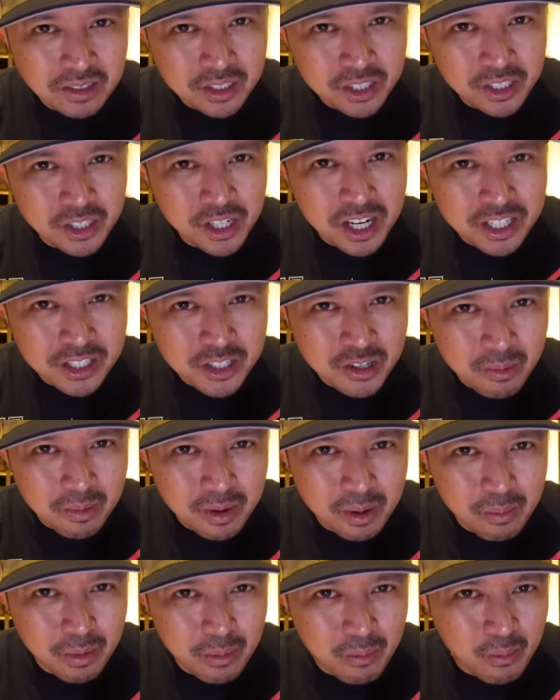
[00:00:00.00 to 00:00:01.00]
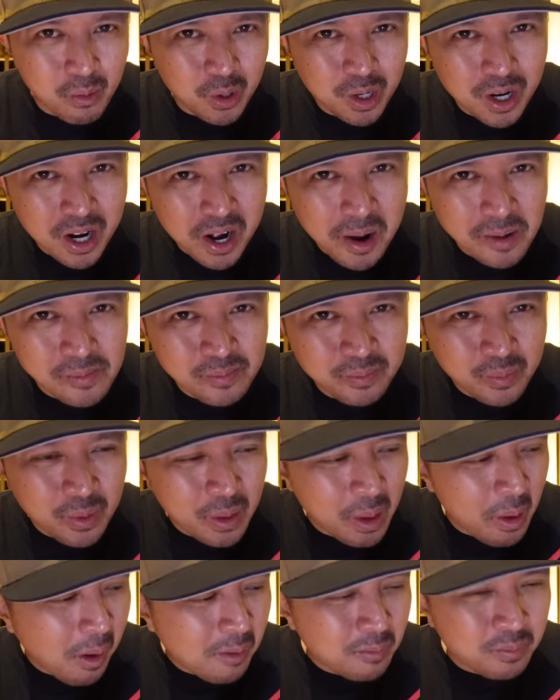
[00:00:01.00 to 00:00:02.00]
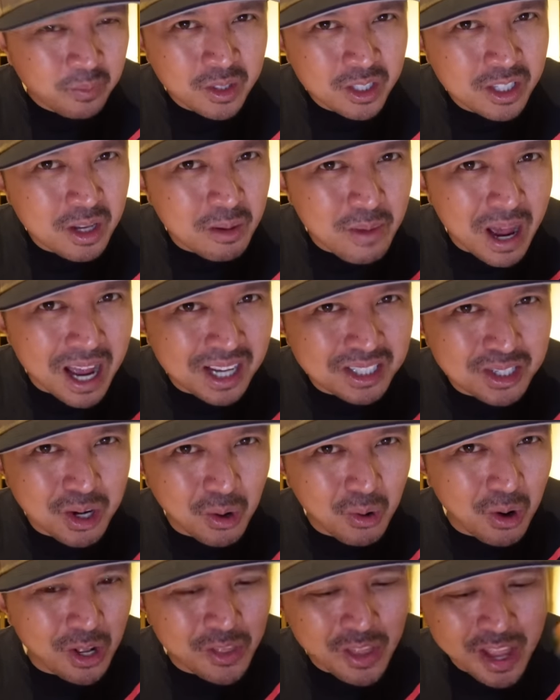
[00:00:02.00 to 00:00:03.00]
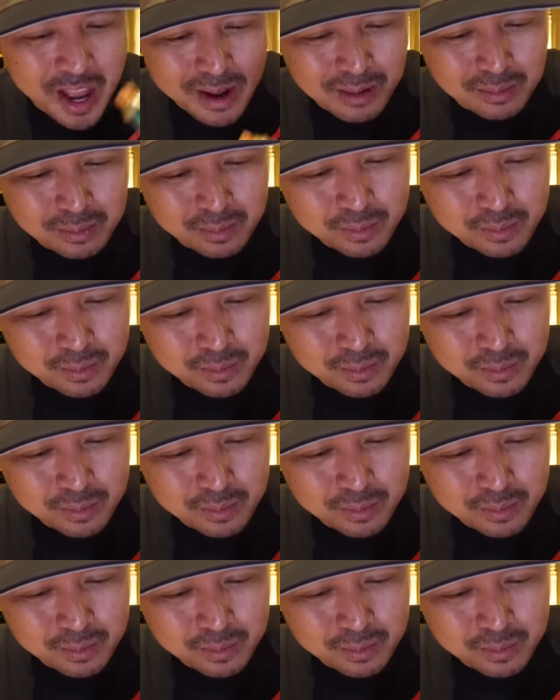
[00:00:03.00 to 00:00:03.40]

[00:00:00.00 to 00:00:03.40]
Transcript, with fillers: And you guys know I'm gonna put more uh, Tabasco on that.